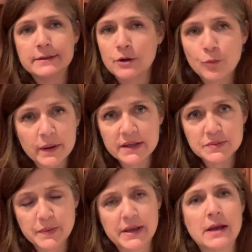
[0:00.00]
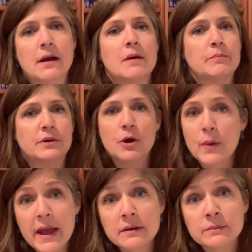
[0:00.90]
nobody's picking up and no
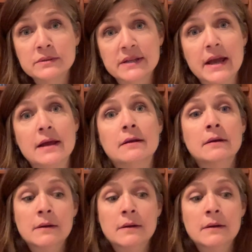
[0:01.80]
animals ate